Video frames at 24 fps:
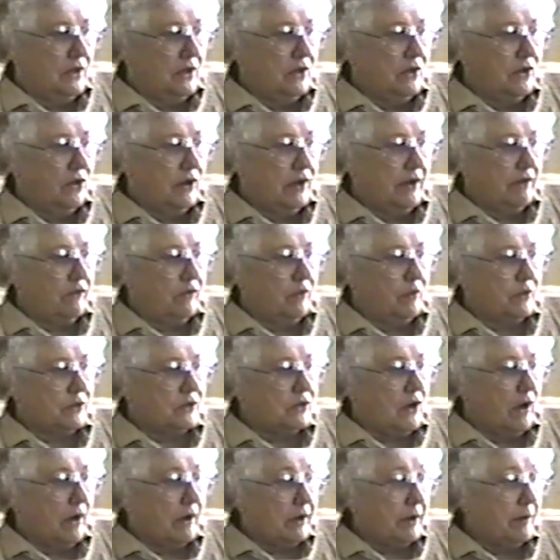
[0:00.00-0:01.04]
you heard everyone
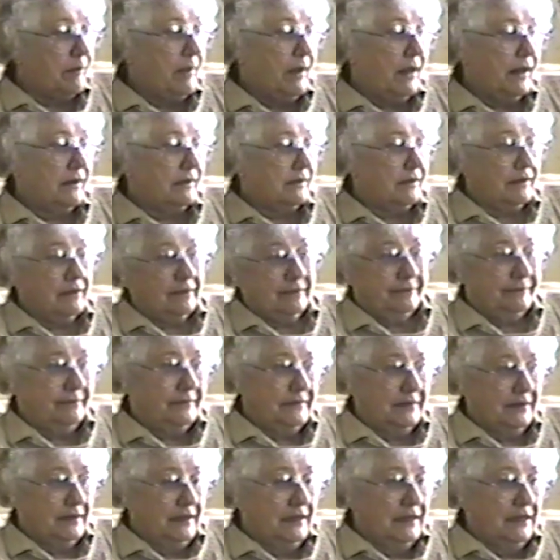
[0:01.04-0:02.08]
talking about
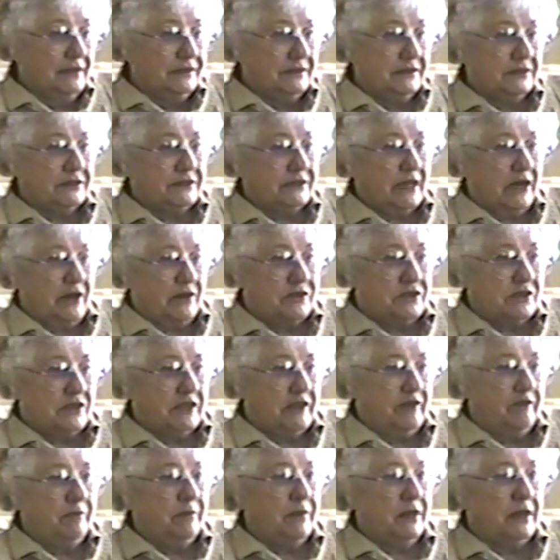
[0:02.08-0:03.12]
the
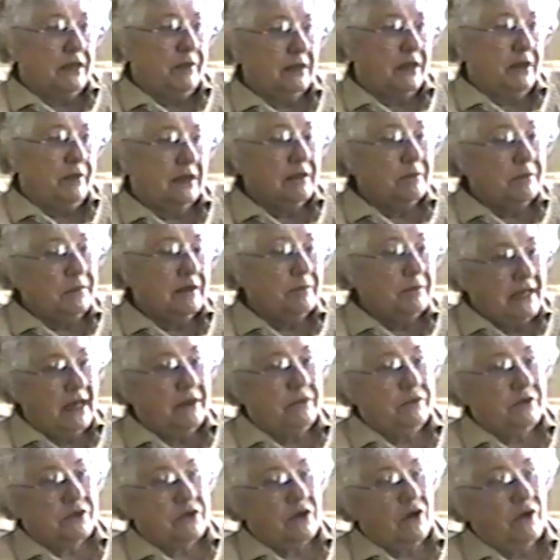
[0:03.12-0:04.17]
scarcity of money. But
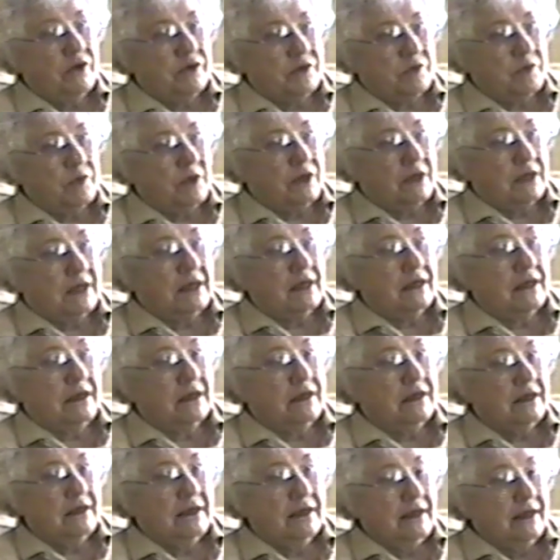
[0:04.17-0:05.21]
Dad was always working, and